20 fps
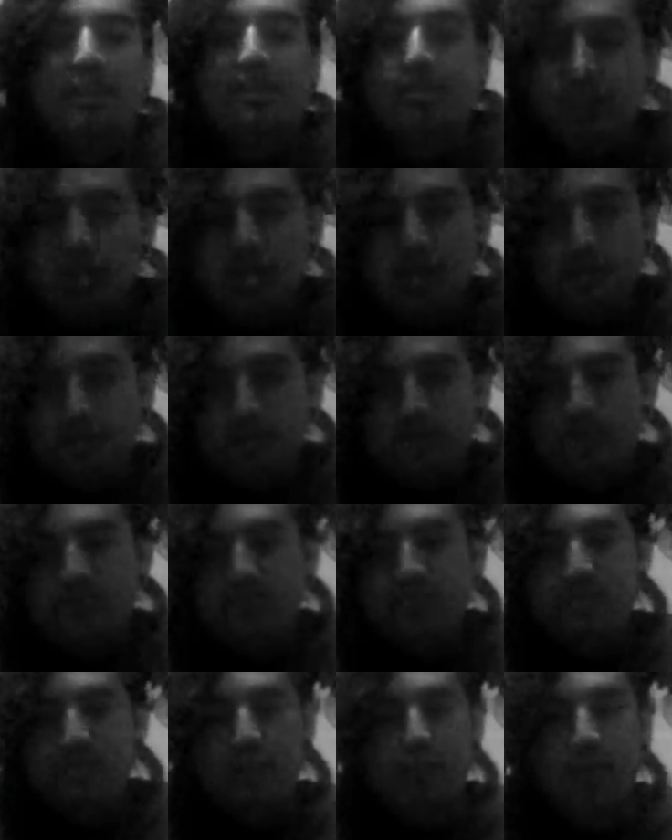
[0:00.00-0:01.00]
So,
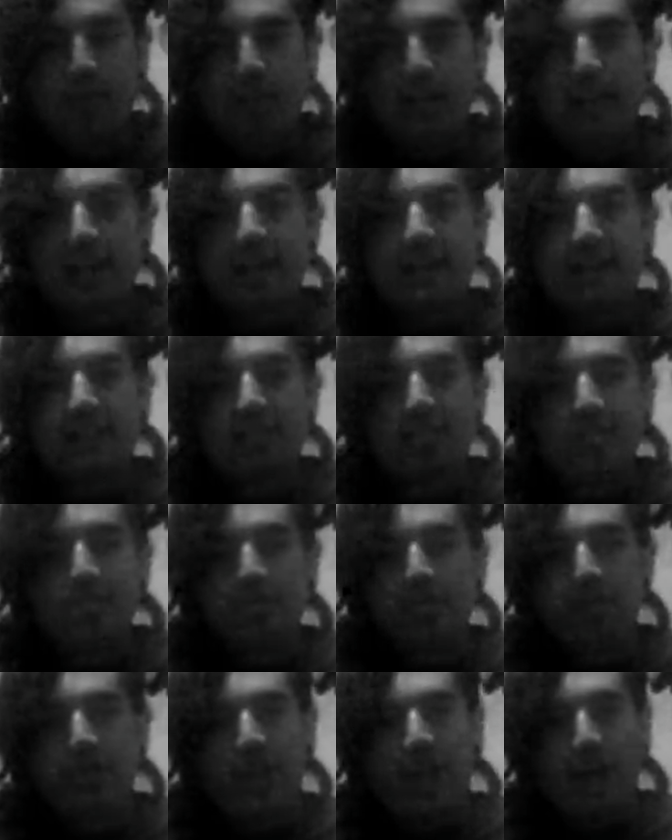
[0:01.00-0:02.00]
we gotta get into
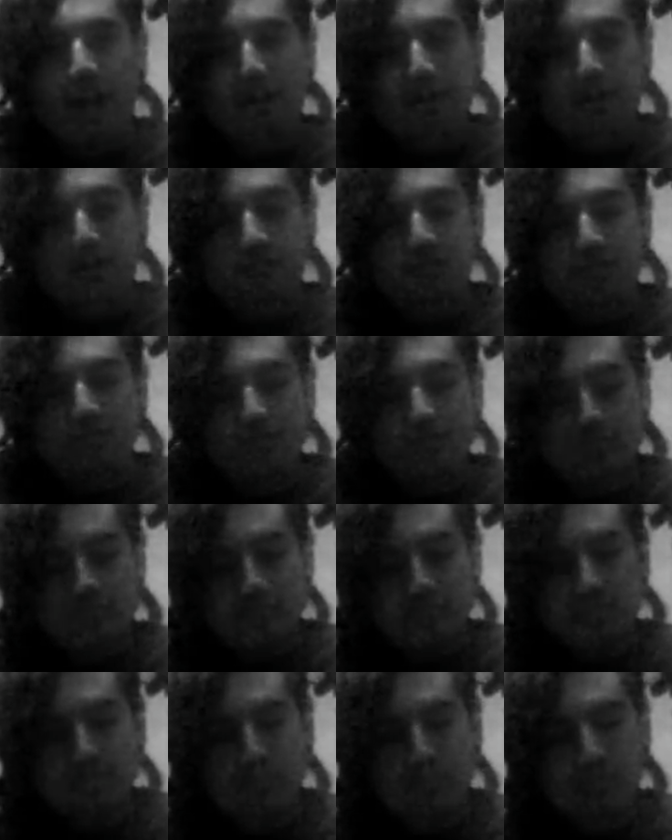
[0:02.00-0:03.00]
the movie now.
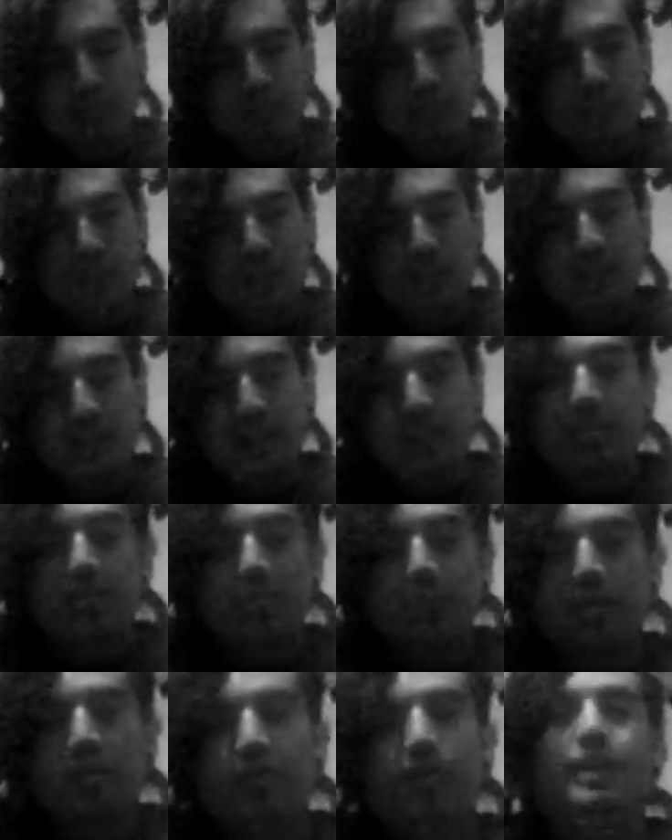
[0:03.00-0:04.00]

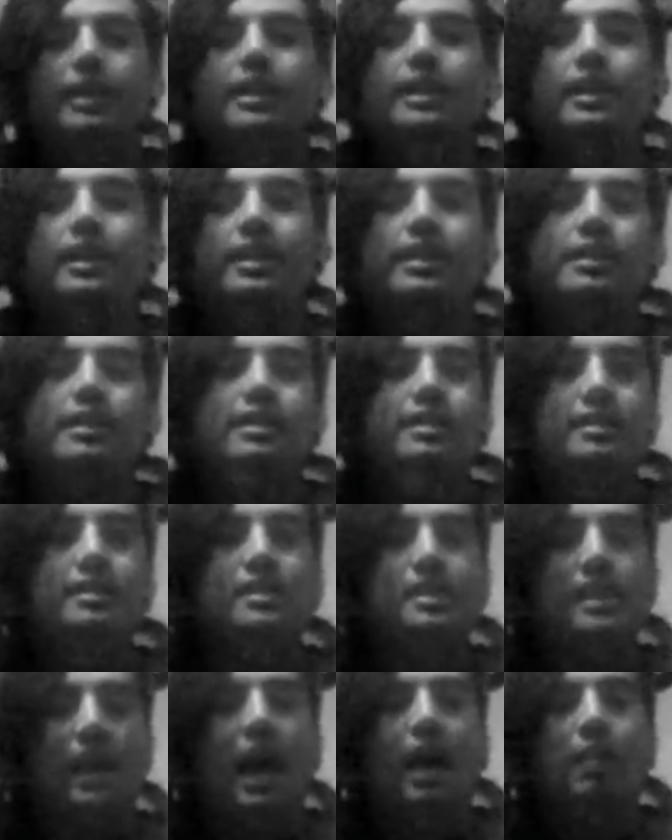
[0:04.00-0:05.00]
This movie
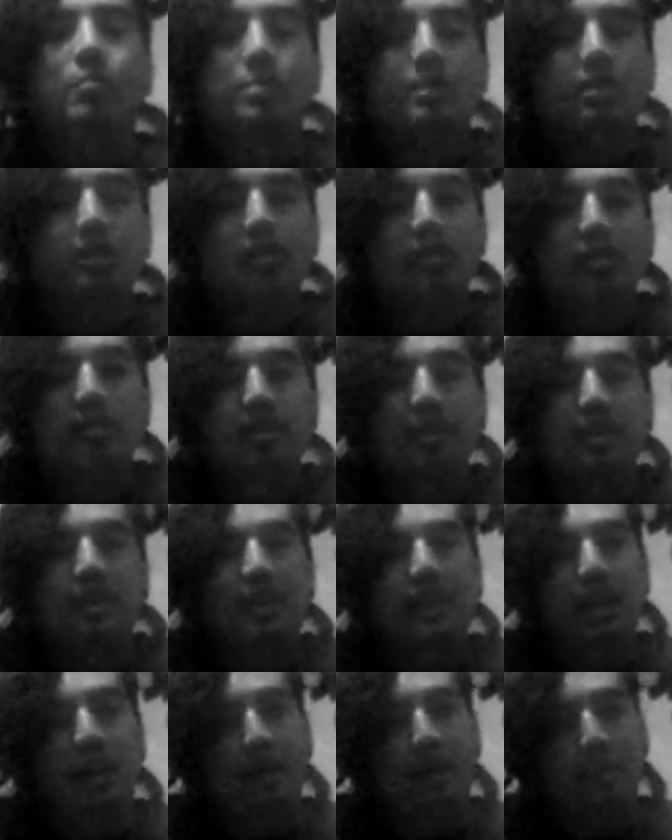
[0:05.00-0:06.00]
is absolutely